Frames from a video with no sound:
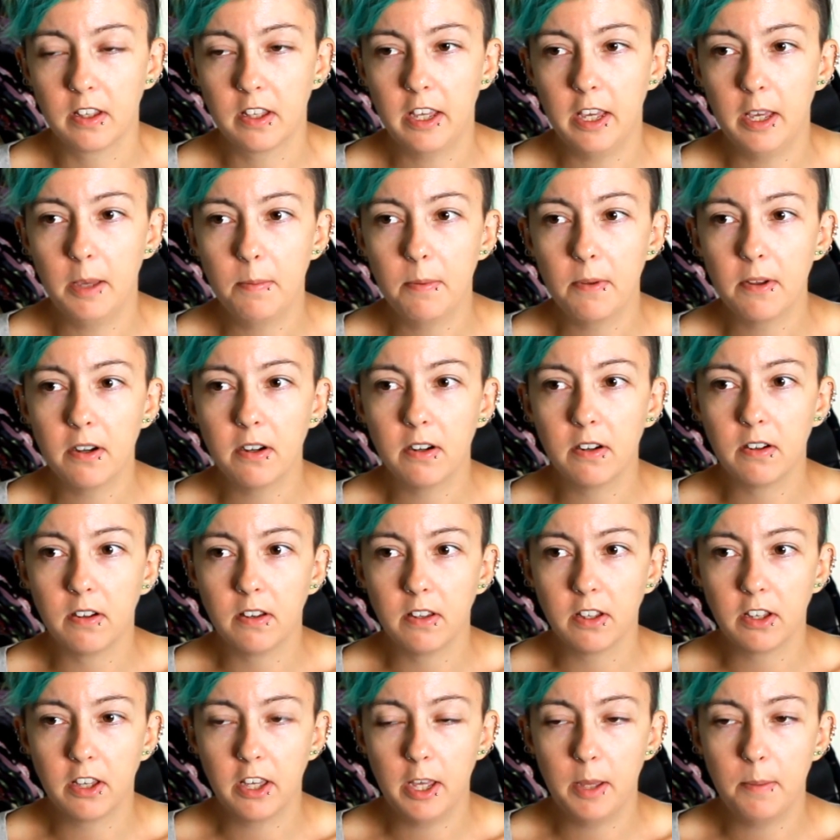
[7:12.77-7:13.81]
keep
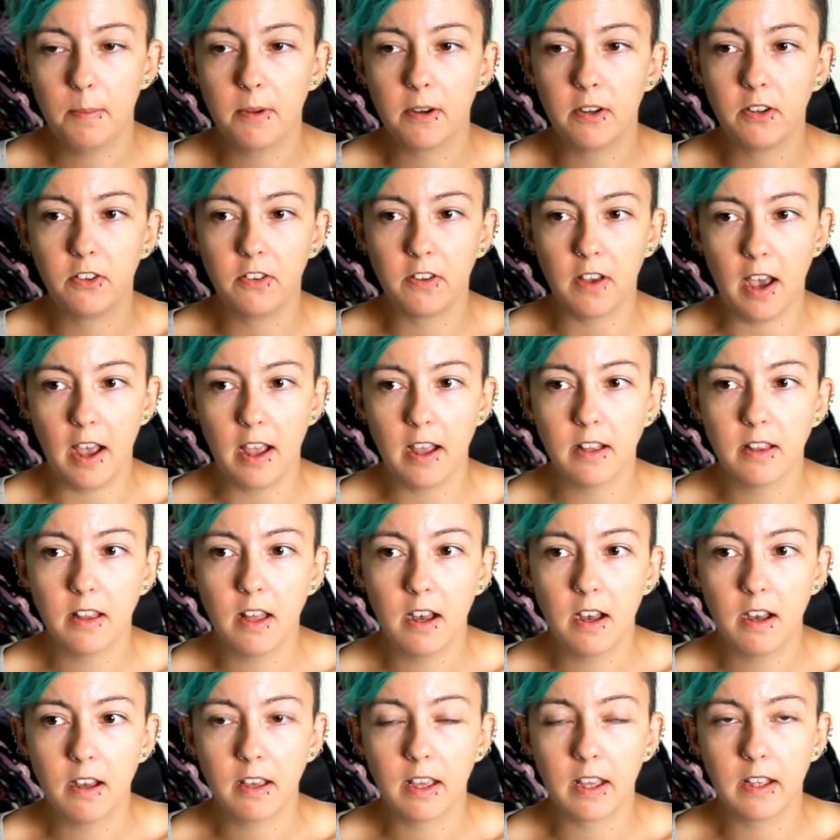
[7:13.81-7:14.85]
your
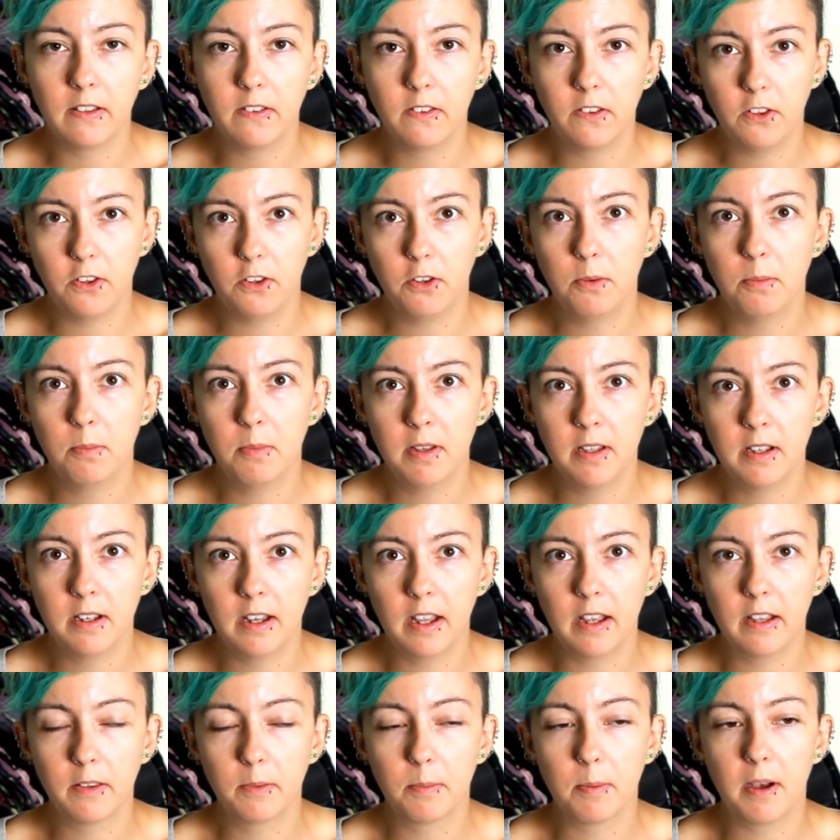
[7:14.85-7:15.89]
dialogue as human
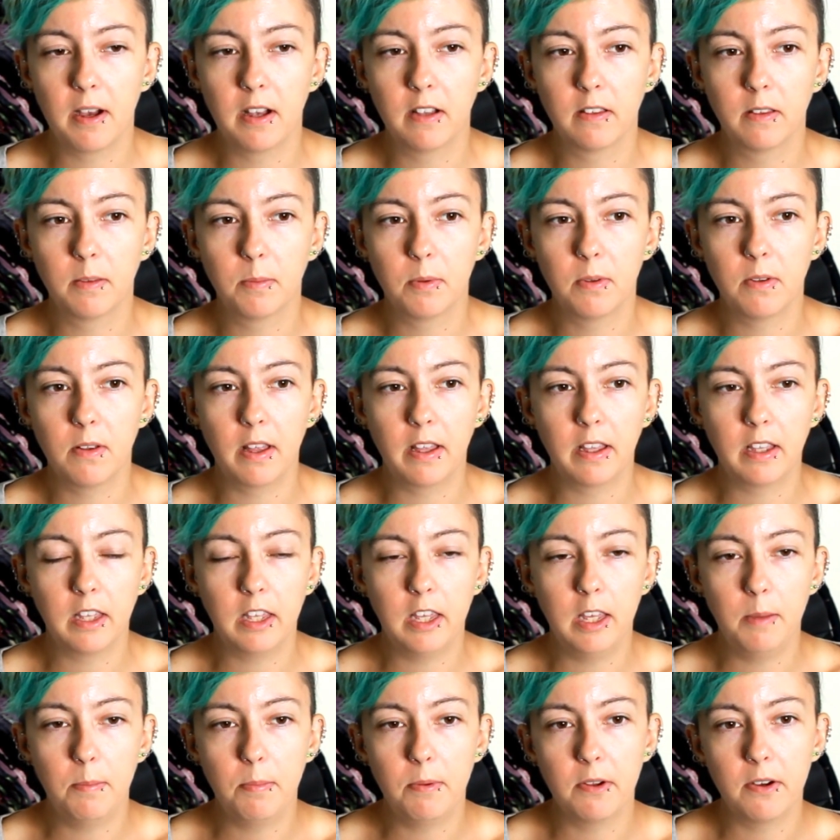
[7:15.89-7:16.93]
as possible, and
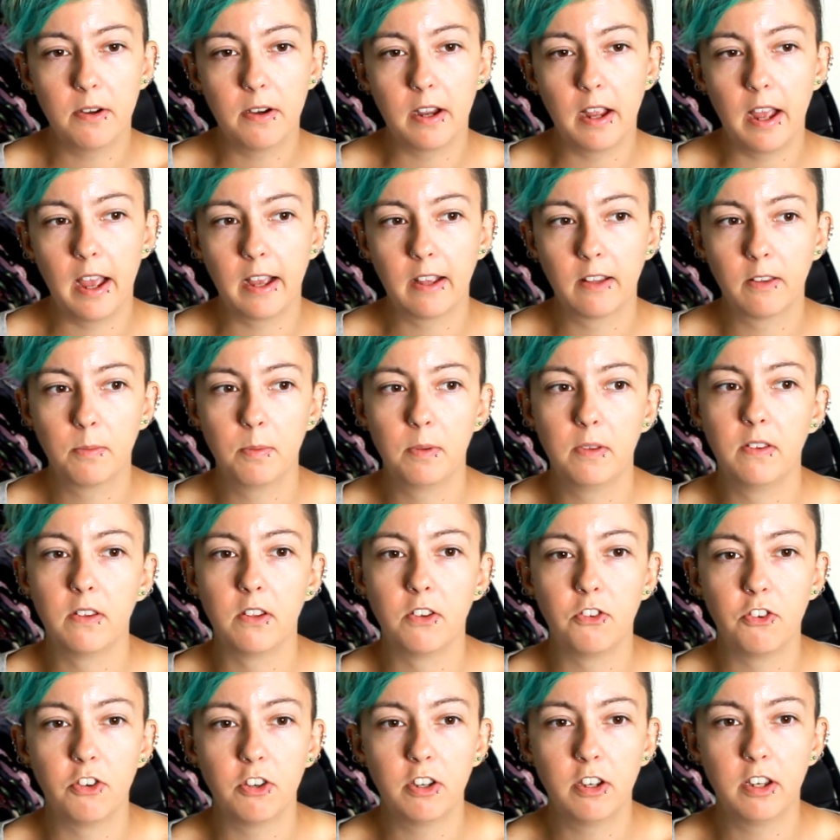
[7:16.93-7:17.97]
keep your
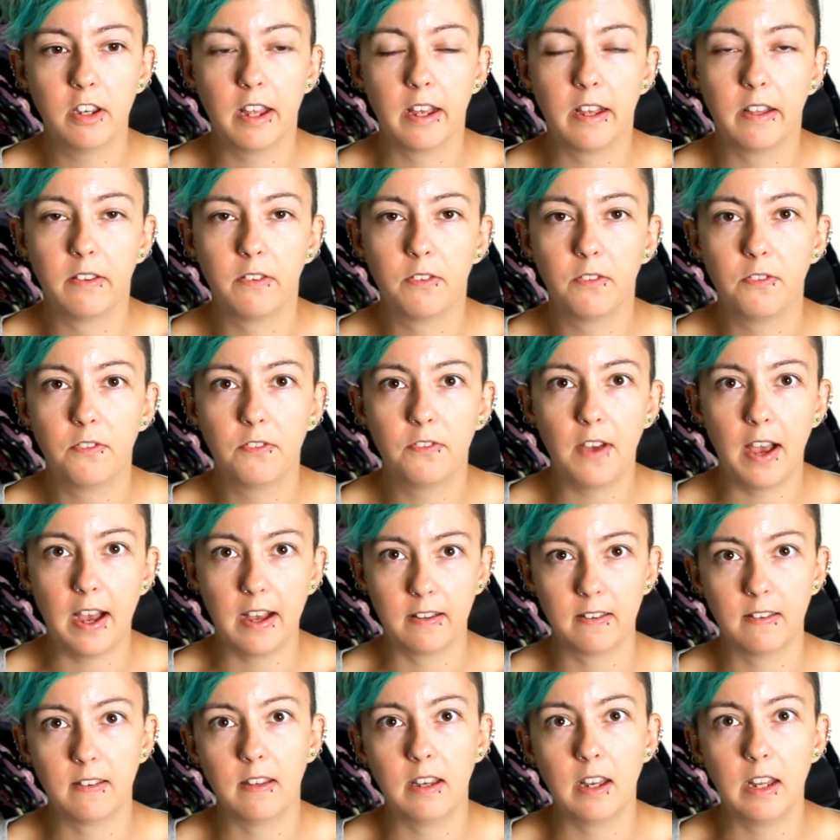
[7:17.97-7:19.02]
exposition as
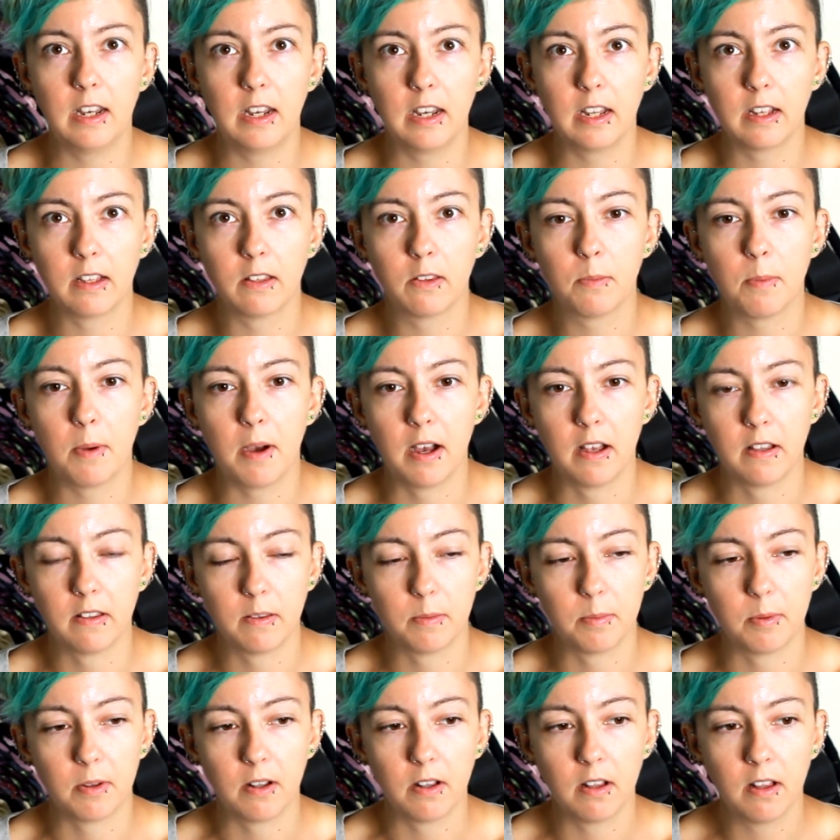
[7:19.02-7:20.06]
fascinating as
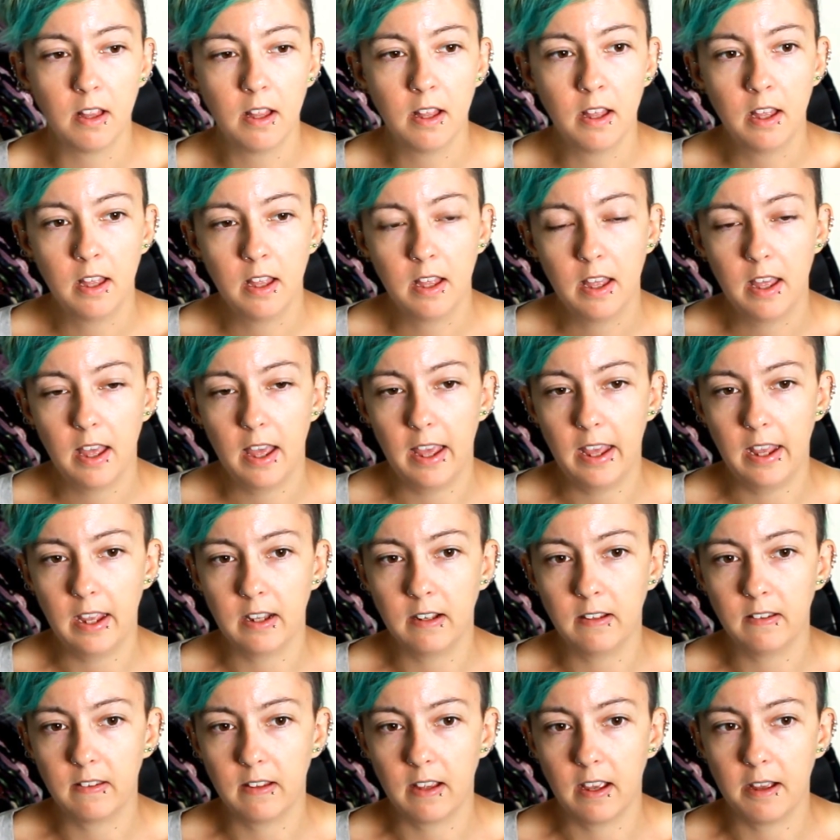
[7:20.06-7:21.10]
possible,
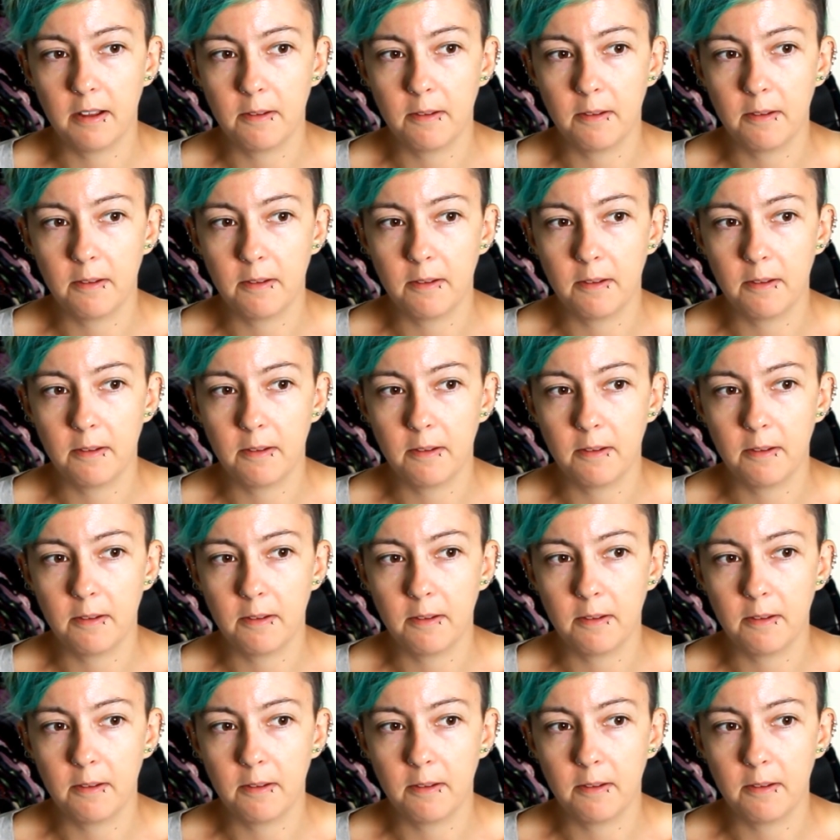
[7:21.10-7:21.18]
and